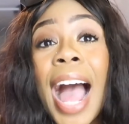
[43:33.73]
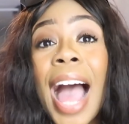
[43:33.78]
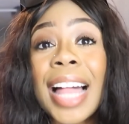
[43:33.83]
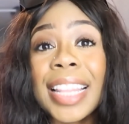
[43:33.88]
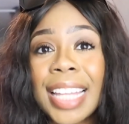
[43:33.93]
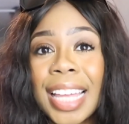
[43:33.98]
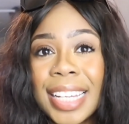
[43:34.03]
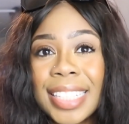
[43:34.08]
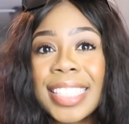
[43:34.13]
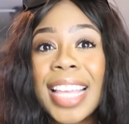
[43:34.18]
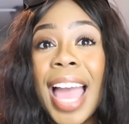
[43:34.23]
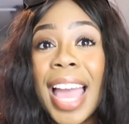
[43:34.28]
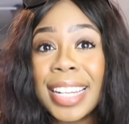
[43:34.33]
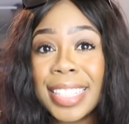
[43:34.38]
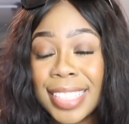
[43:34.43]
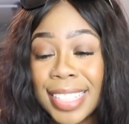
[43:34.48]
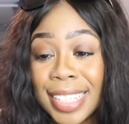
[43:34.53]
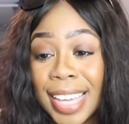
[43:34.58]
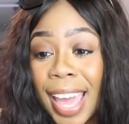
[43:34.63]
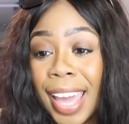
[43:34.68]
I liked
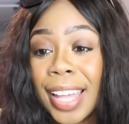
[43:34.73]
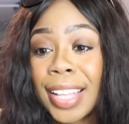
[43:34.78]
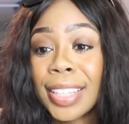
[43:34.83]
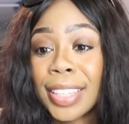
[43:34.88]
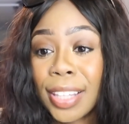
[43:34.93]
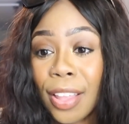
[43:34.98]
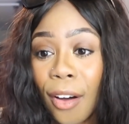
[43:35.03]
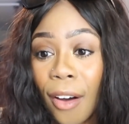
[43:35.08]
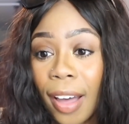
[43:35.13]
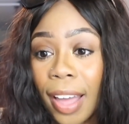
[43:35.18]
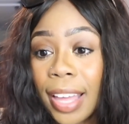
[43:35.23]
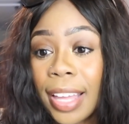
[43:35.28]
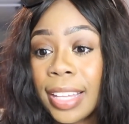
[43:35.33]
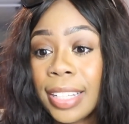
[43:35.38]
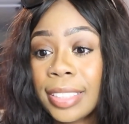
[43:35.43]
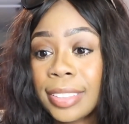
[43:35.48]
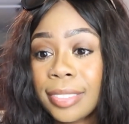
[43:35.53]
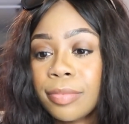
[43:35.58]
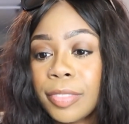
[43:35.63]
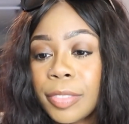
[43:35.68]
NDA a
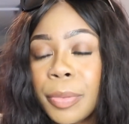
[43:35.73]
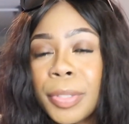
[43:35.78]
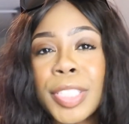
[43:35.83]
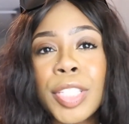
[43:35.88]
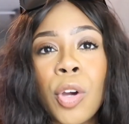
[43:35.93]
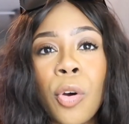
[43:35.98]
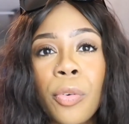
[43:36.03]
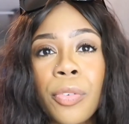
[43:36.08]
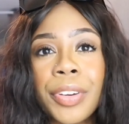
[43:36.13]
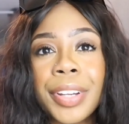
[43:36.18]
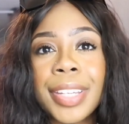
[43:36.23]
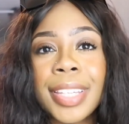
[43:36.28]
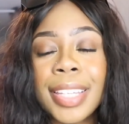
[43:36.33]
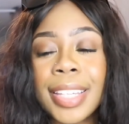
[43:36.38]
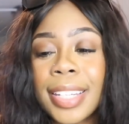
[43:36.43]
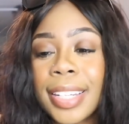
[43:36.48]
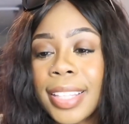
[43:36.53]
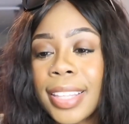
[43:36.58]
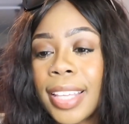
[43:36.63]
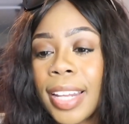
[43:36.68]
lot was it
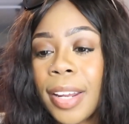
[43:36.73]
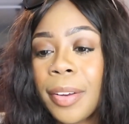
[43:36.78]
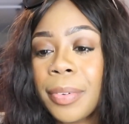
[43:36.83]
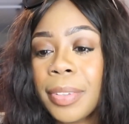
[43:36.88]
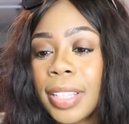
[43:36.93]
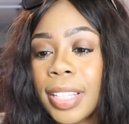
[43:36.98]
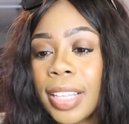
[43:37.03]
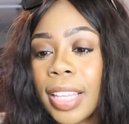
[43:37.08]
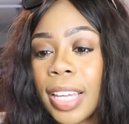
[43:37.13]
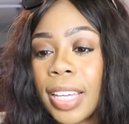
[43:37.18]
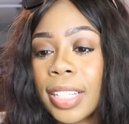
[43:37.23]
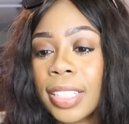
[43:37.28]
overheated that I really